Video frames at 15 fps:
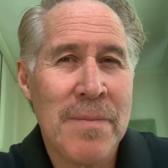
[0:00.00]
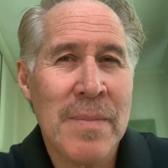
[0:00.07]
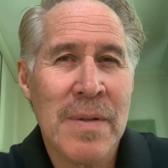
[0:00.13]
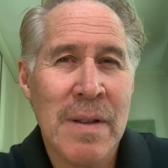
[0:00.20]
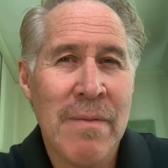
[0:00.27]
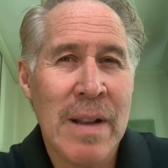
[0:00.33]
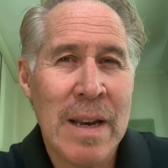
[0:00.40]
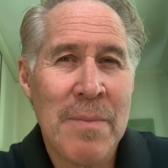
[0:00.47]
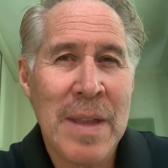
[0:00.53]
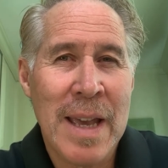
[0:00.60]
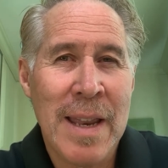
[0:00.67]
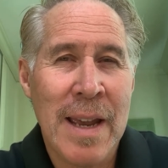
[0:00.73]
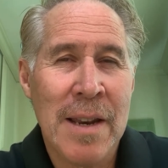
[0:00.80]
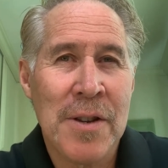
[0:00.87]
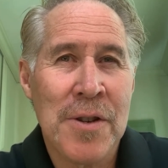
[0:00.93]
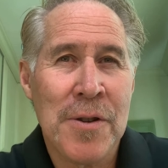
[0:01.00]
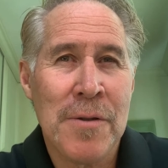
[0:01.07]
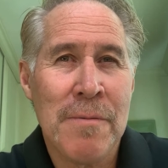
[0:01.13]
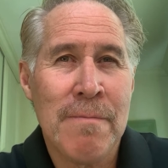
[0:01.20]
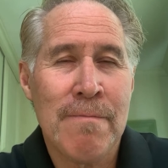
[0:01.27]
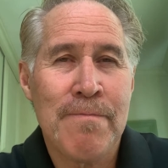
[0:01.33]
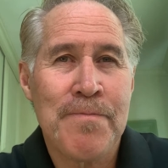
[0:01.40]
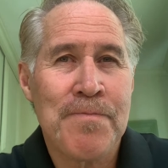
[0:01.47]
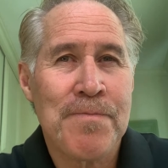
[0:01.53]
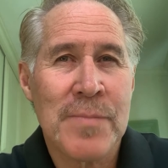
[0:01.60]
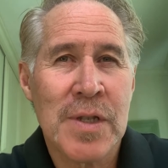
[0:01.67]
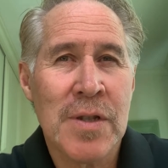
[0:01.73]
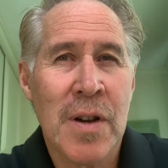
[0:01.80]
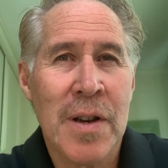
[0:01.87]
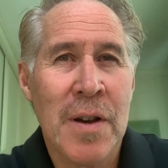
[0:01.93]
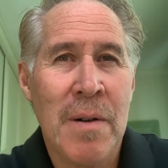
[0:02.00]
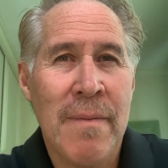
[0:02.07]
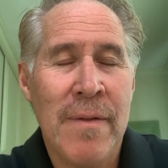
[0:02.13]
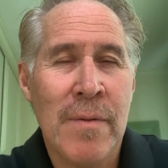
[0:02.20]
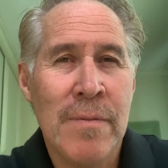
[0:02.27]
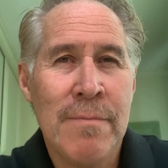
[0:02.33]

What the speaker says: develop that attitude. It's not helpful.